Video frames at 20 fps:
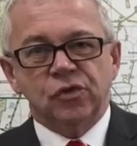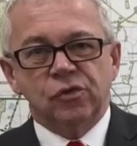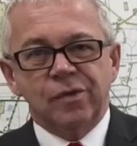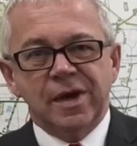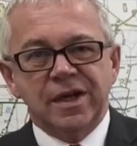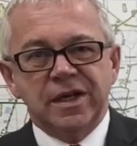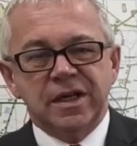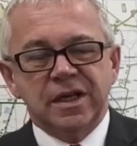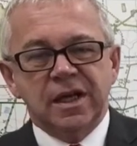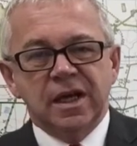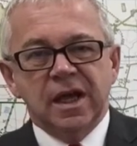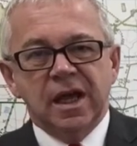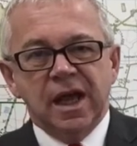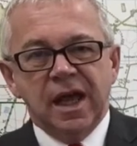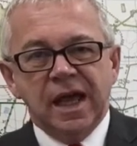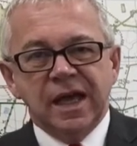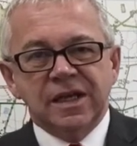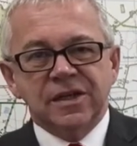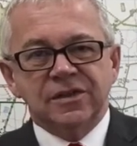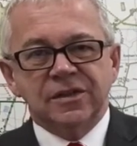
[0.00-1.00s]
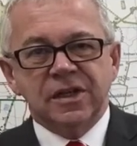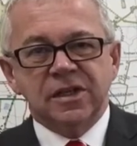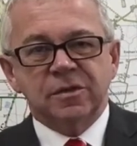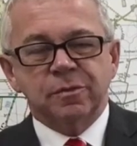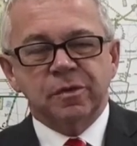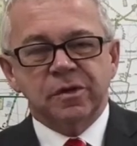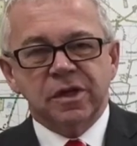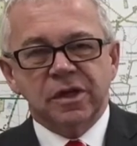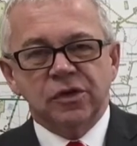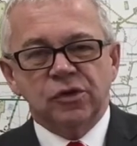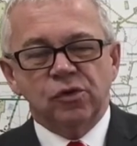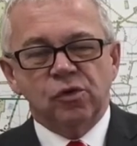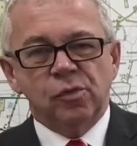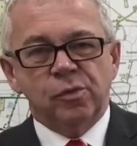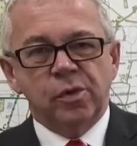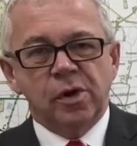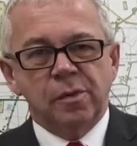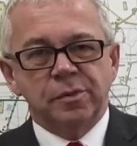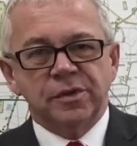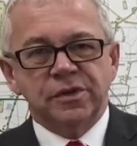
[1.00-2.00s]
already exist within your
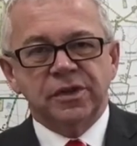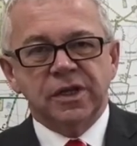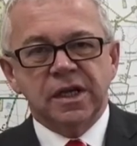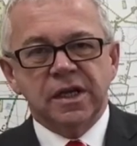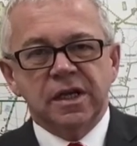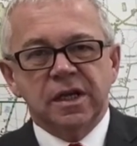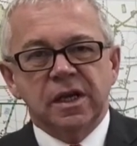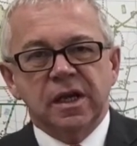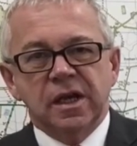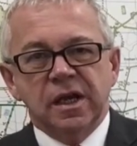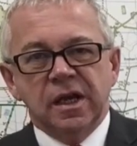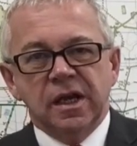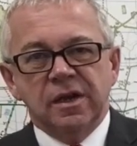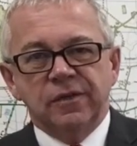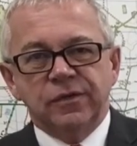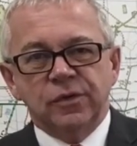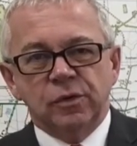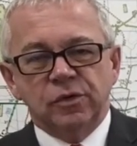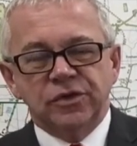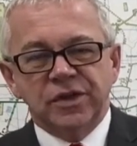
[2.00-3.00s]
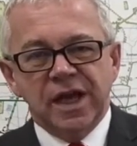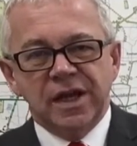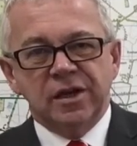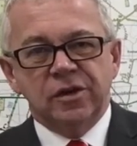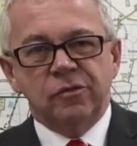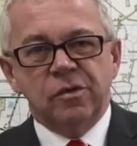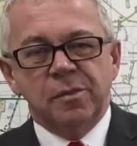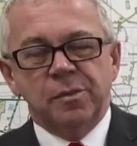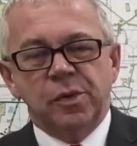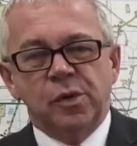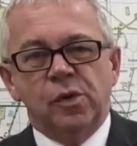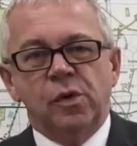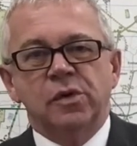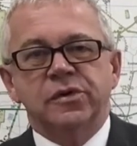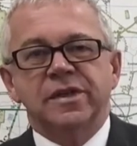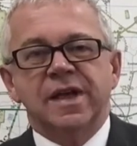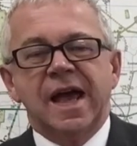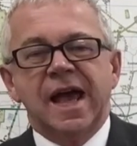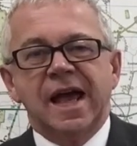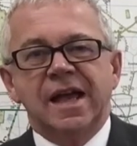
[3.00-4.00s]
property. If your tenant
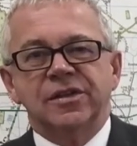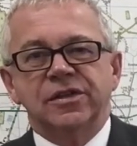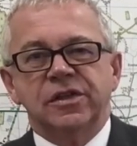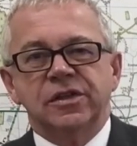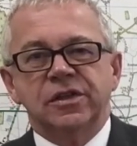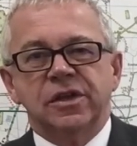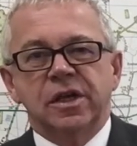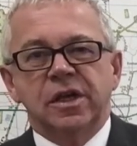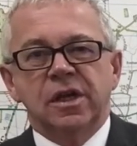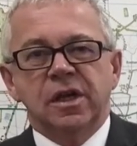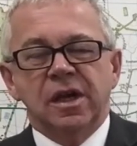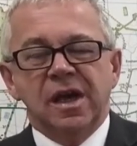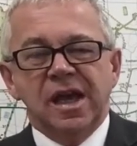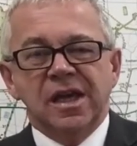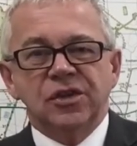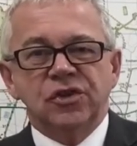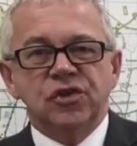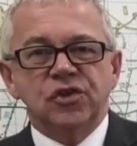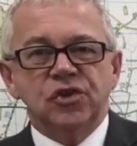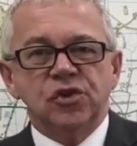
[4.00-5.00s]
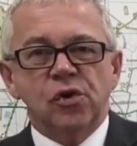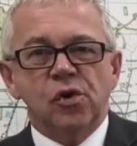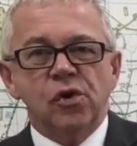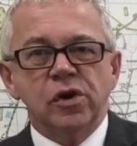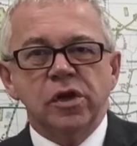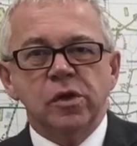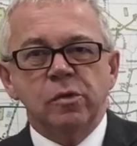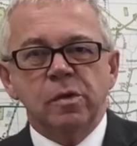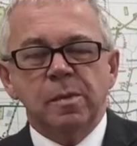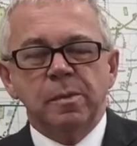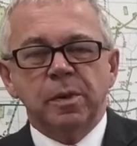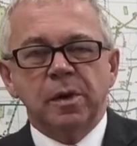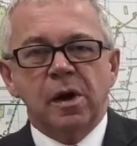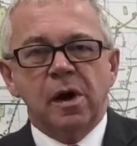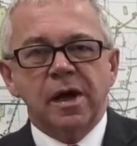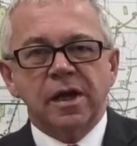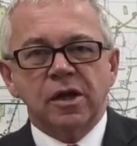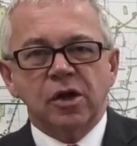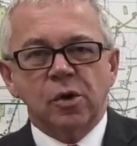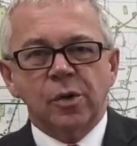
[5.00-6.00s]
reports a hazard, ensure you
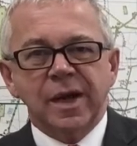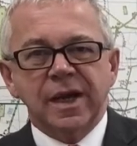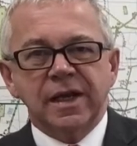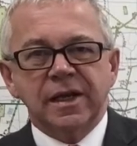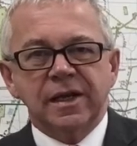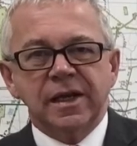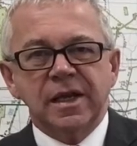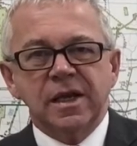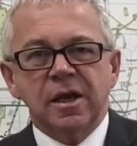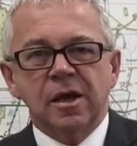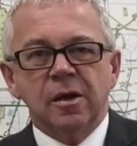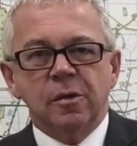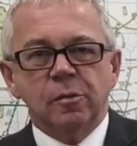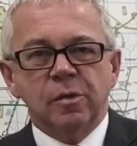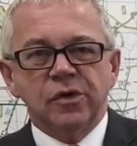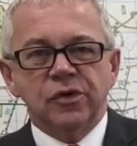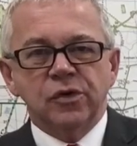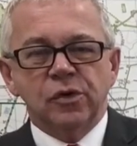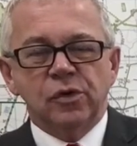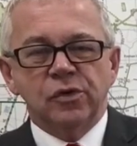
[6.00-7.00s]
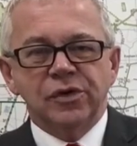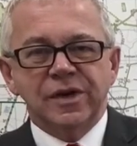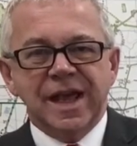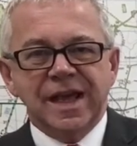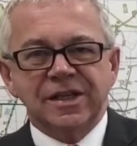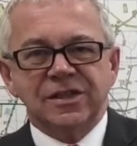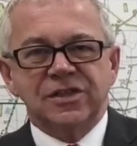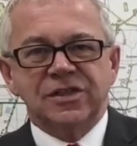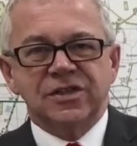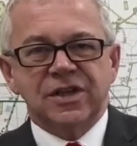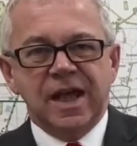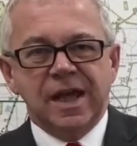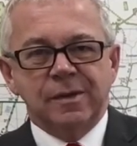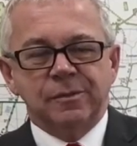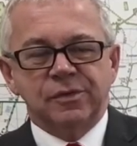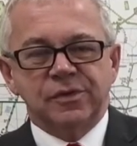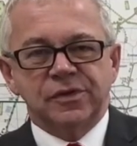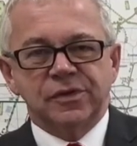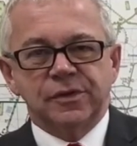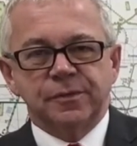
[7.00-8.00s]
reply quickly with your next
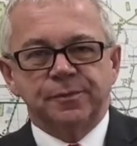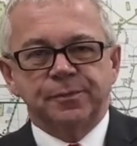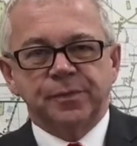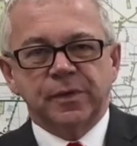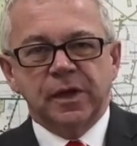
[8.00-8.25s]
steps.